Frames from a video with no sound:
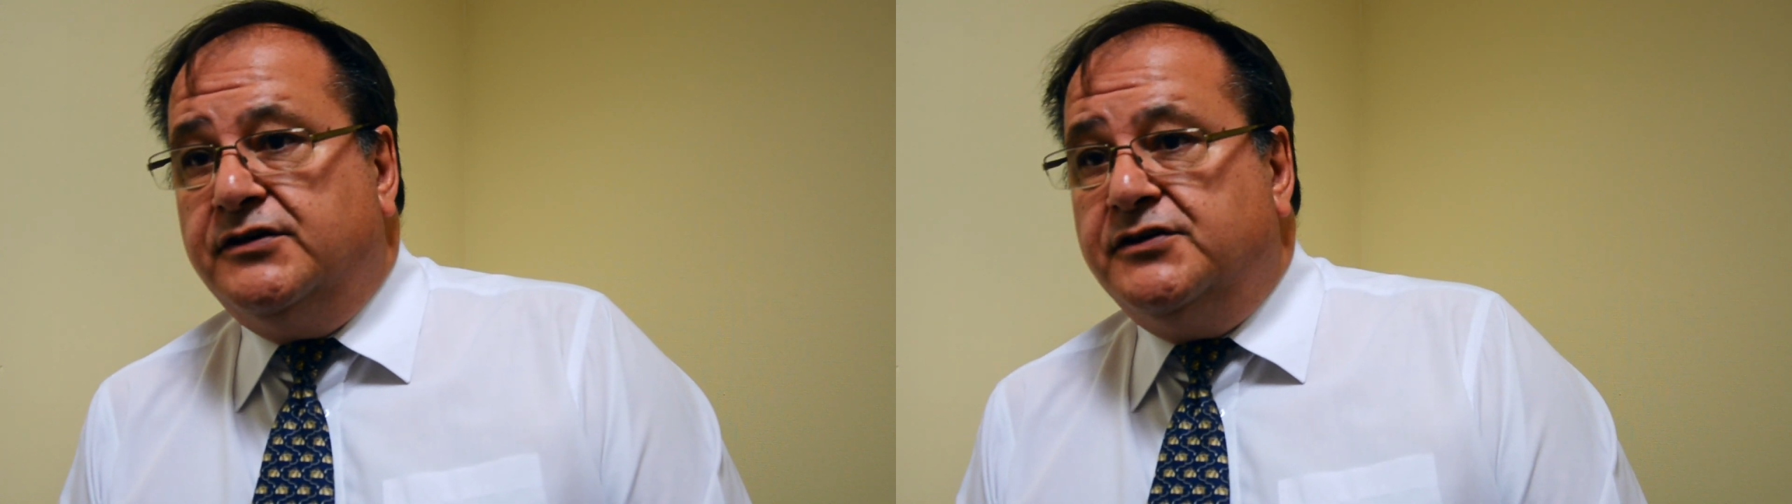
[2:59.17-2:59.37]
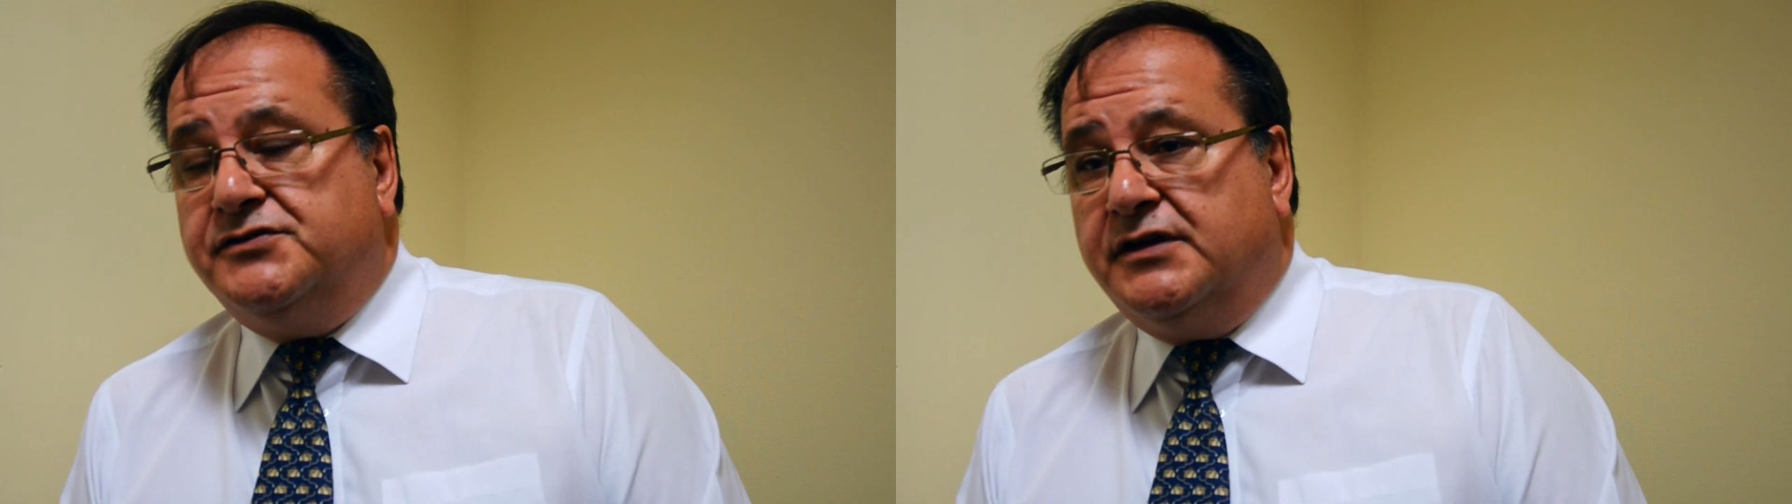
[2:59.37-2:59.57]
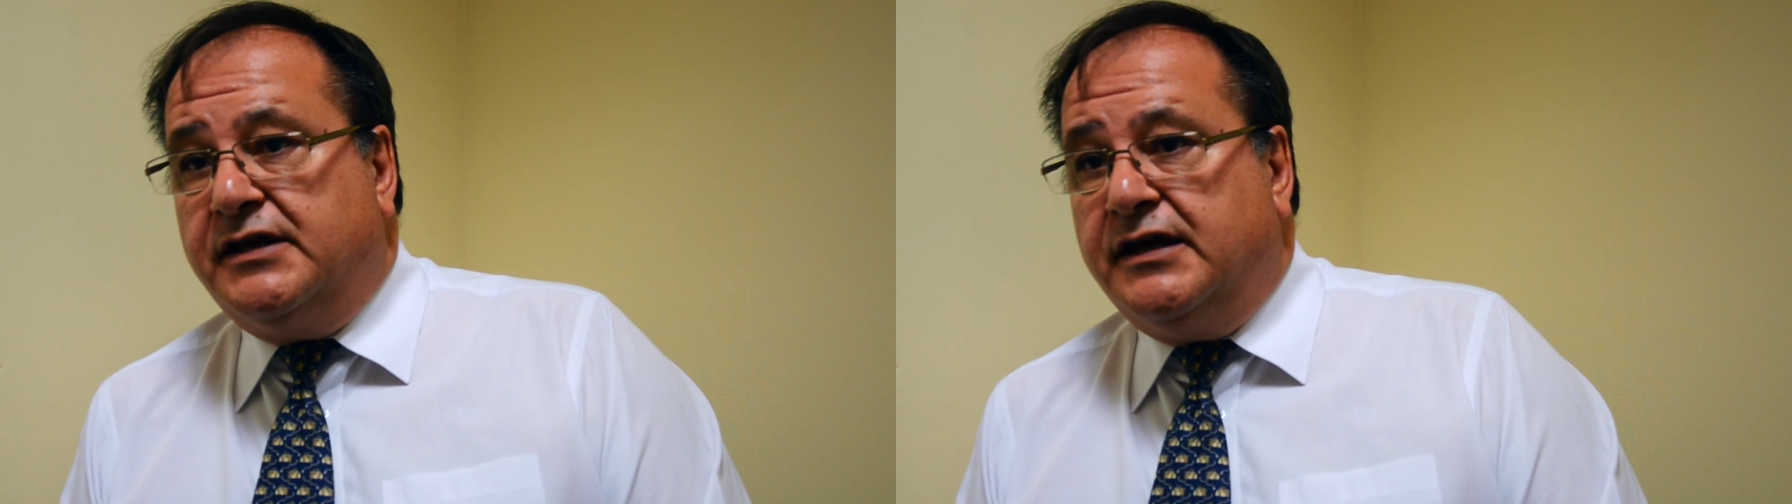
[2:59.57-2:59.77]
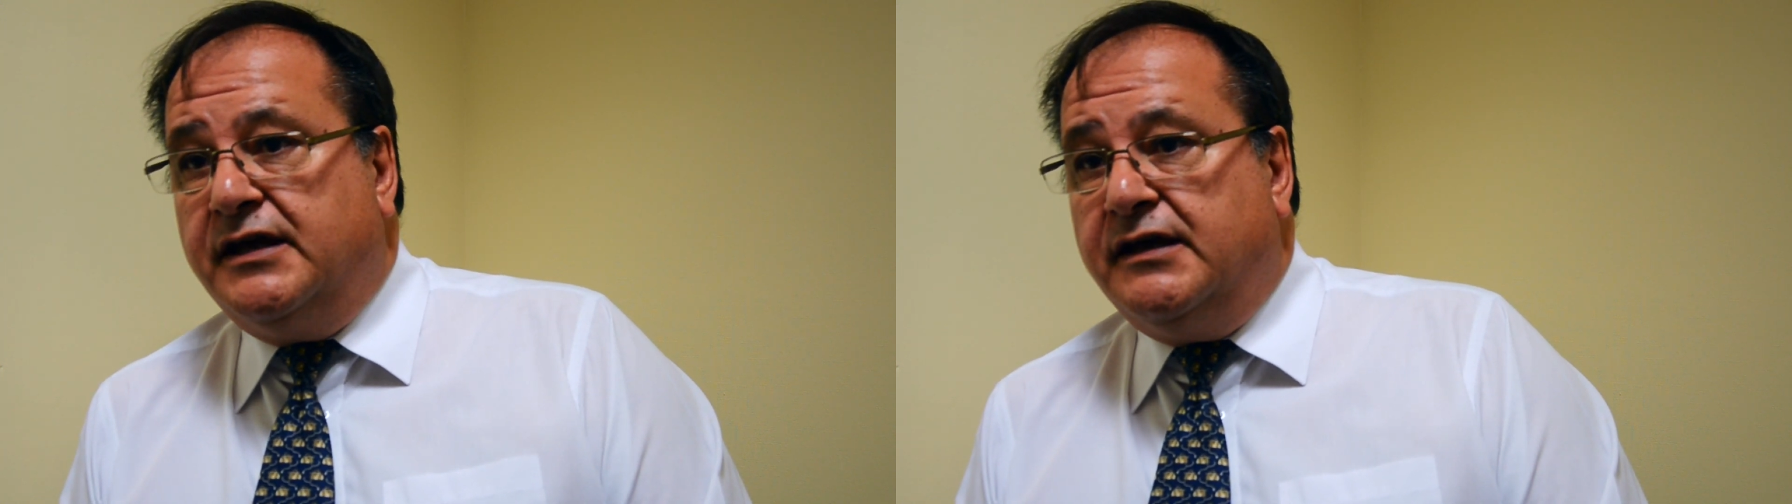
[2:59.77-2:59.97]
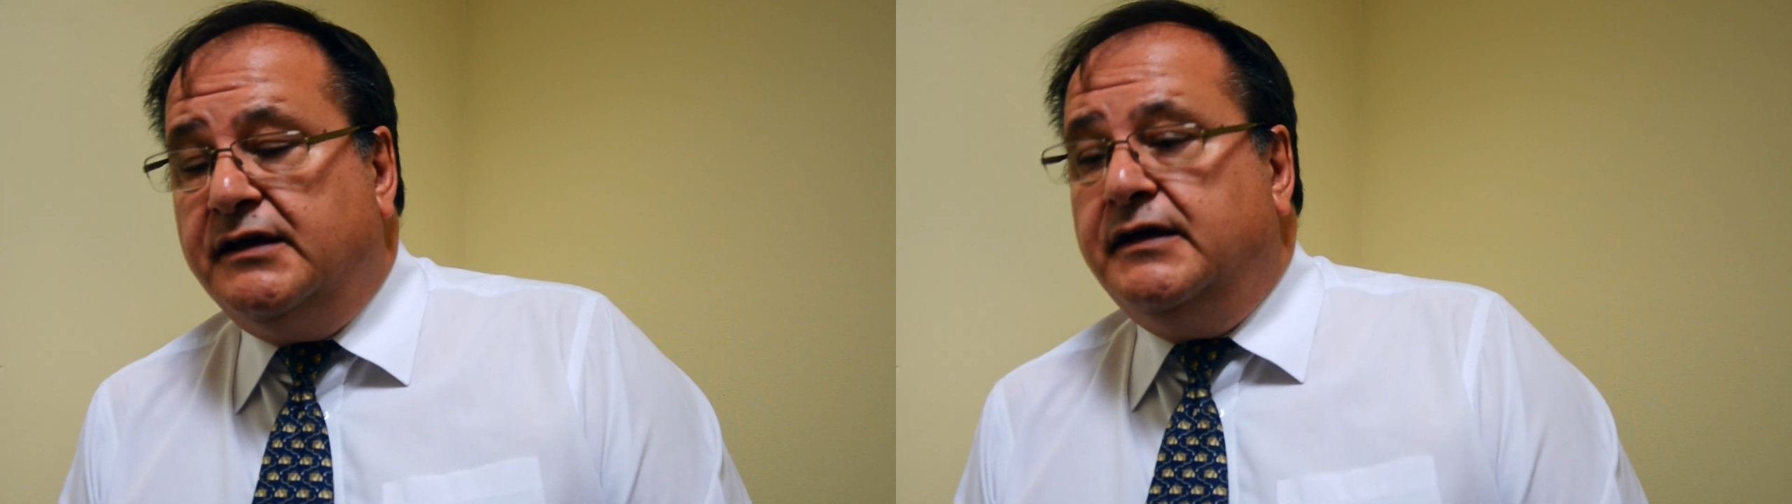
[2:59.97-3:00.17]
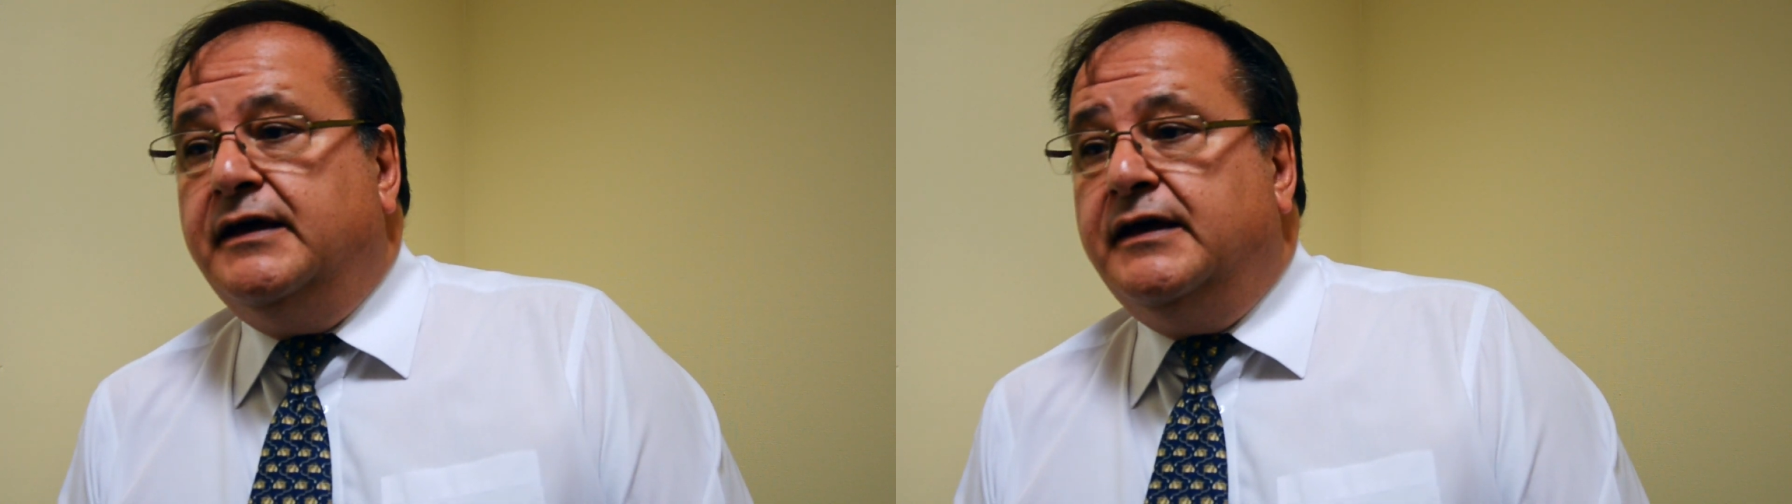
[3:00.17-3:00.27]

urgent care.